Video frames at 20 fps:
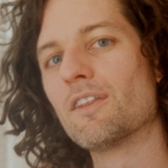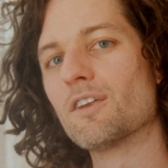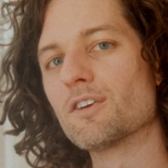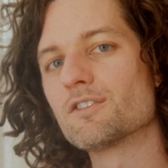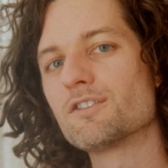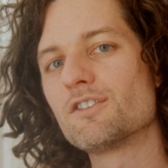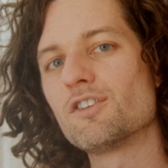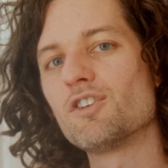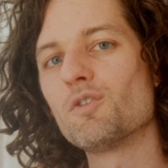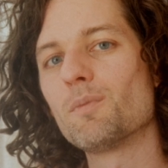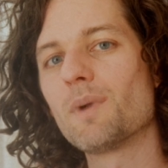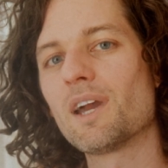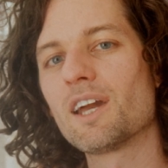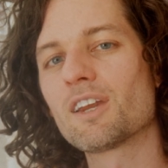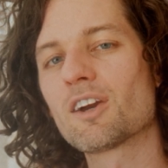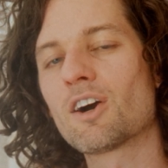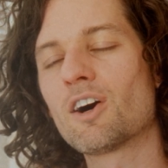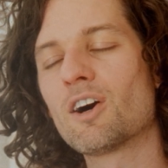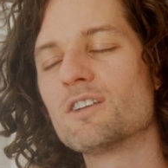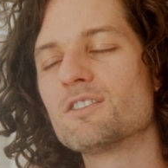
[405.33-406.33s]
There's 2
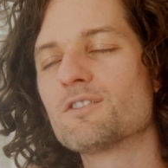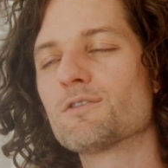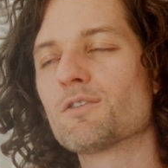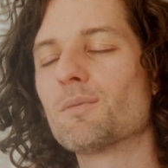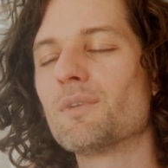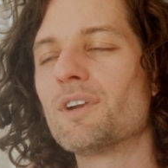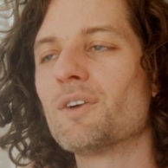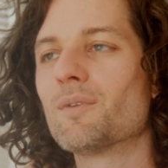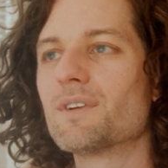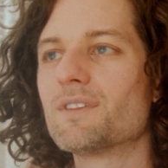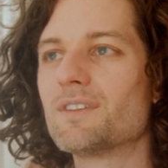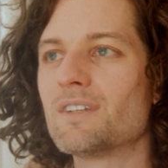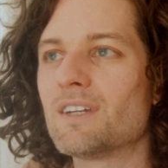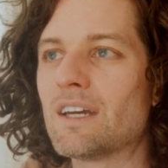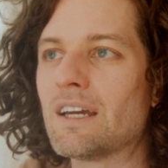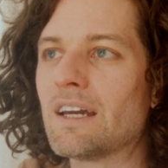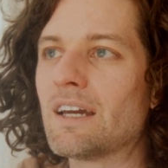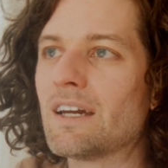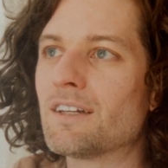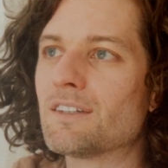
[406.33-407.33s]
main cons for me with
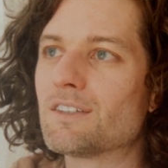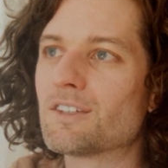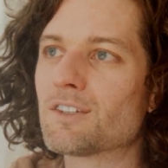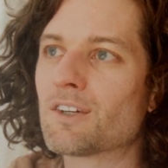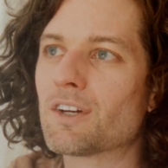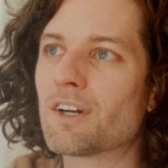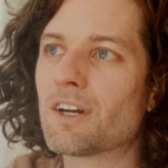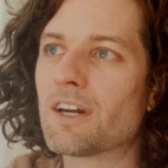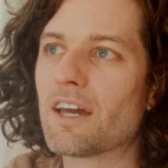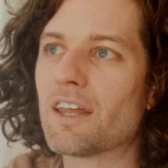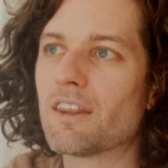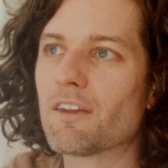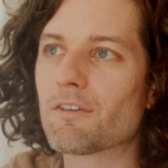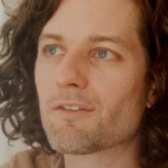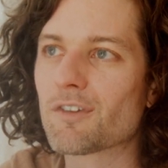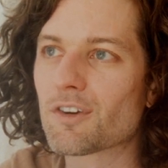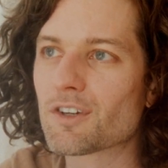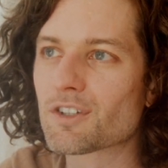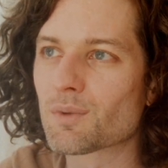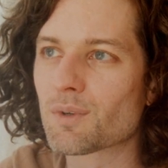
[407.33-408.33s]
Dehancer, and the
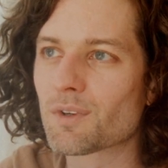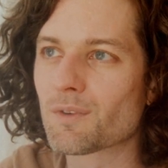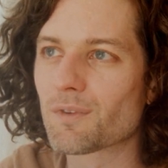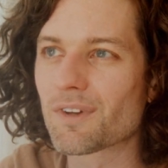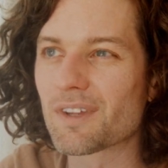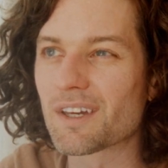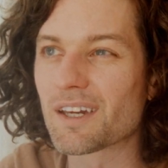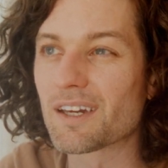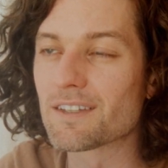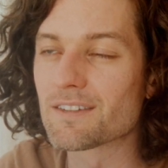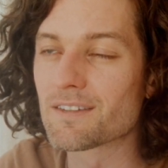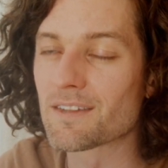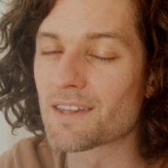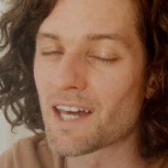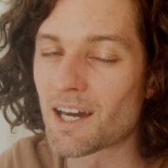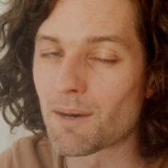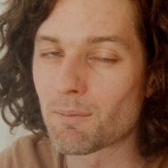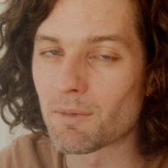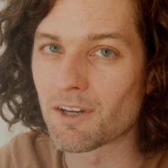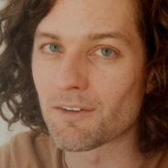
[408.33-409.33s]
first one really isn't
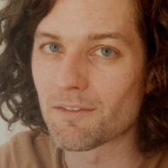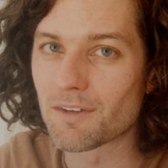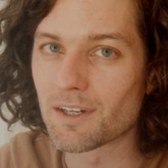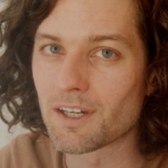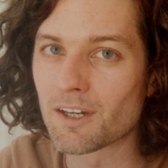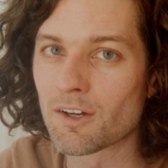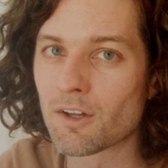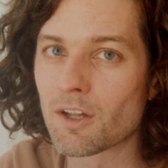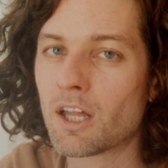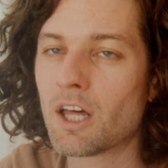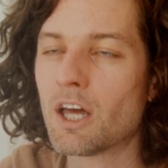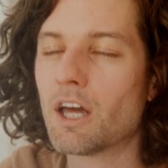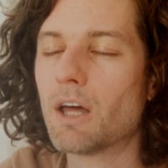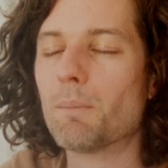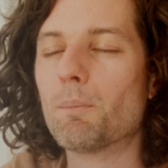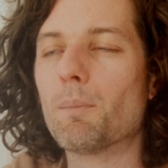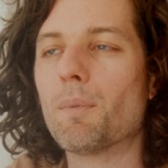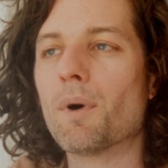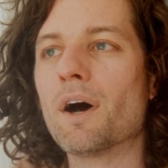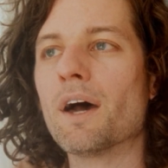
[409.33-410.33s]
that big of a deal,
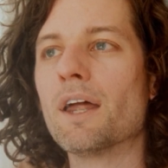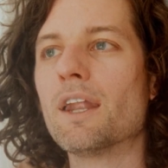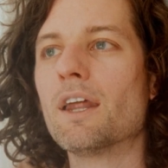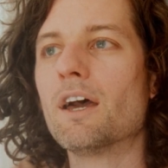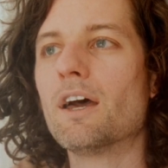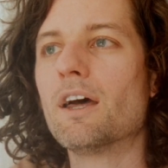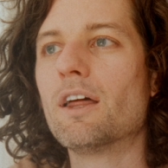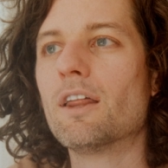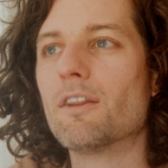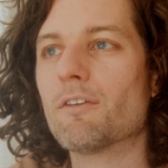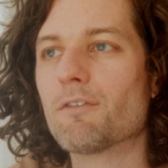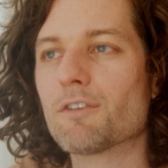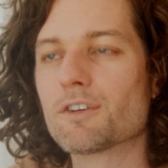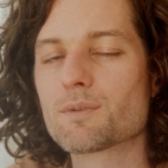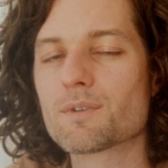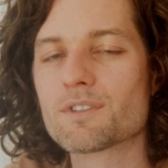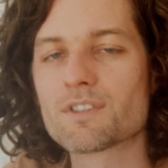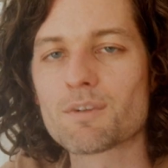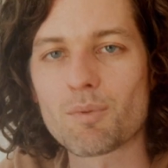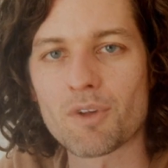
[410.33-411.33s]
but the
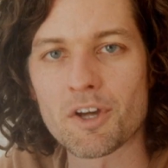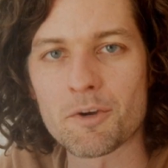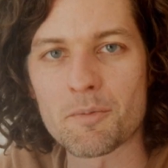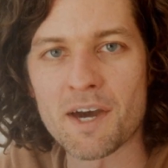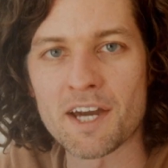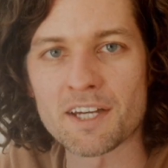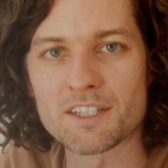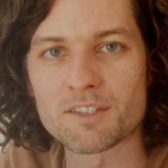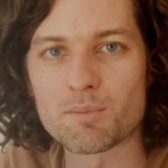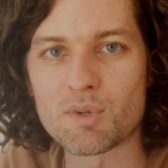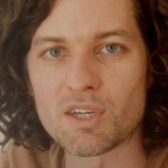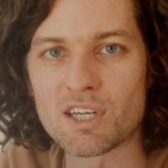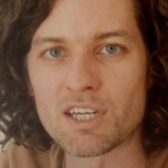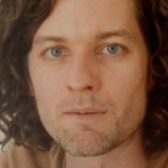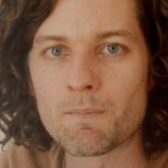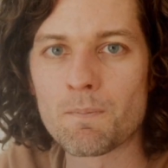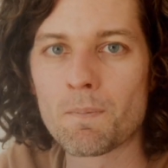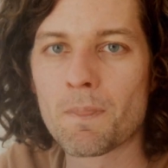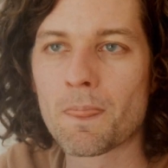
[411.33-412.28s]
first one's the playback speed.